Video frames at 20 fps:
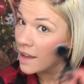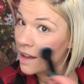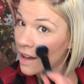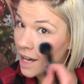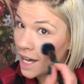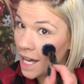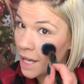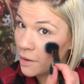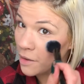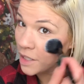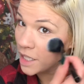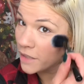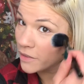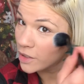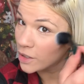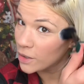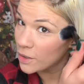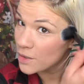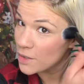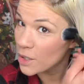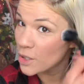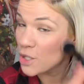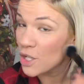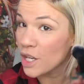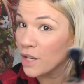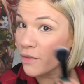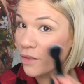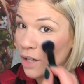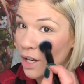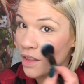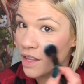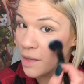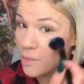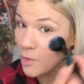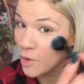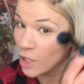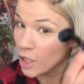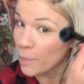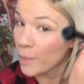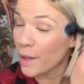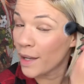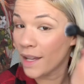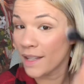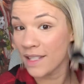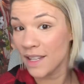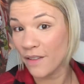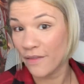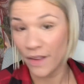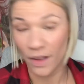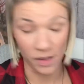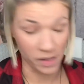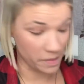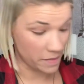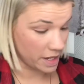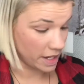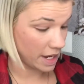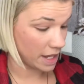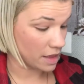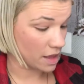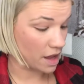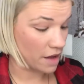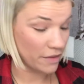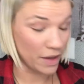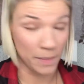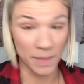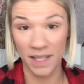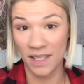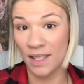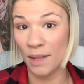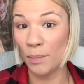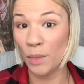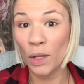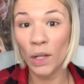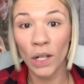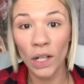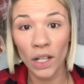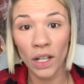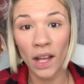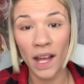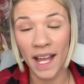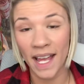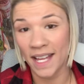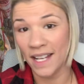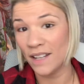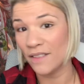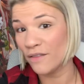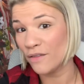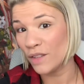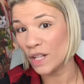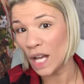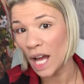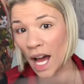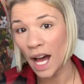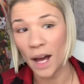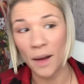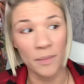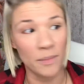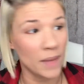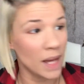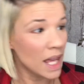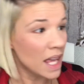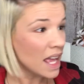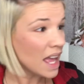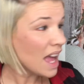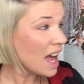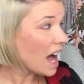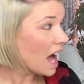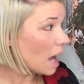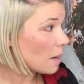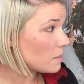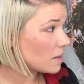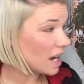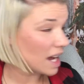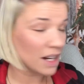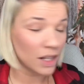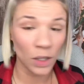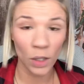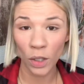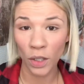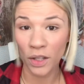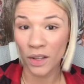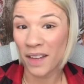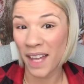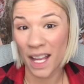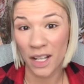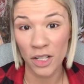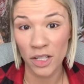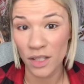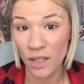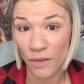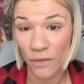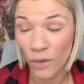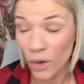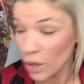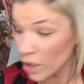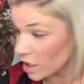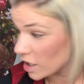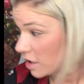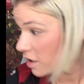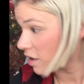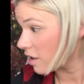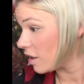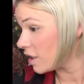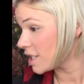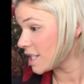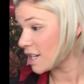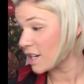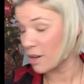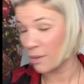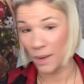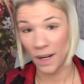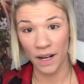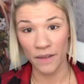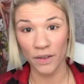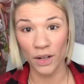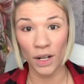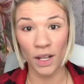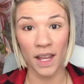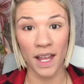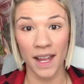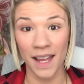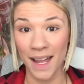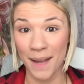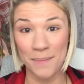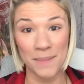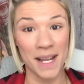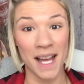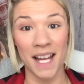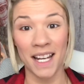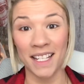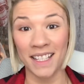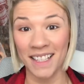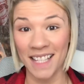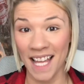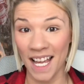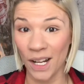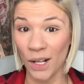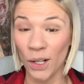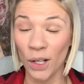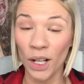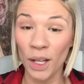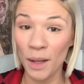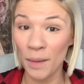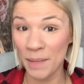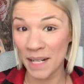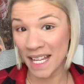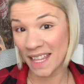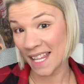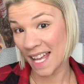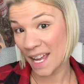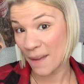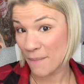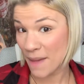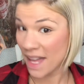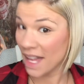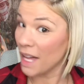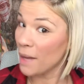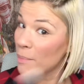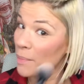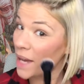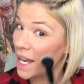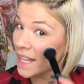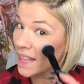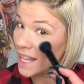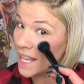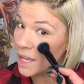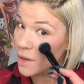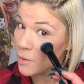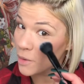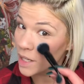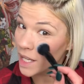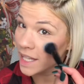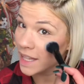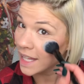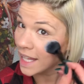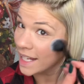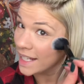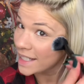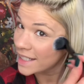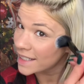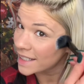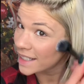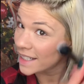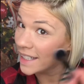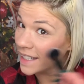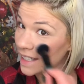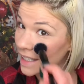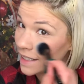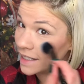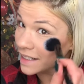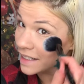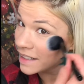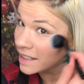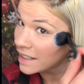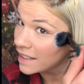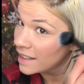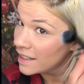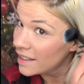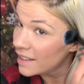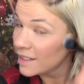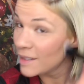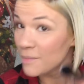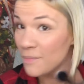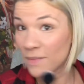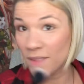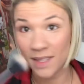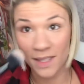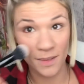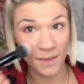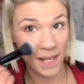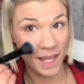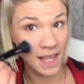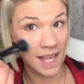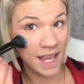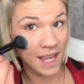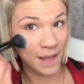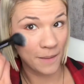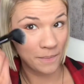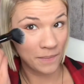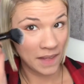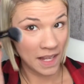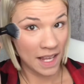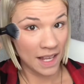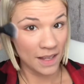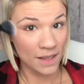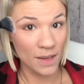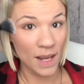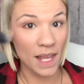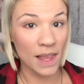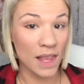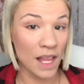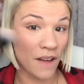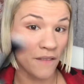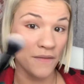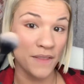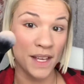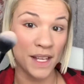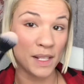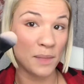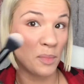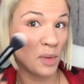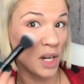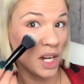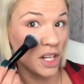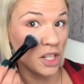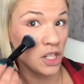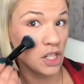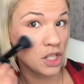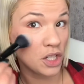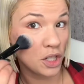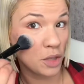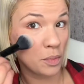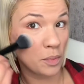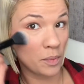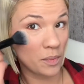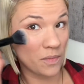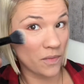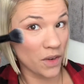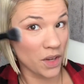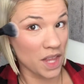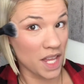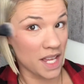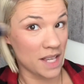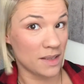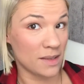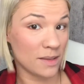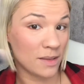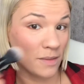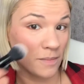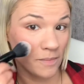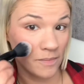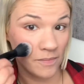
I will never go searching for anything more because I found something I love. I'm a simple girl, and I'm not a girl you'll catch at Sephora or Ulta or wherever. Like, I'm not that girl, but I like makeup. I like what I like, and this is what I like. So I love this brush for this.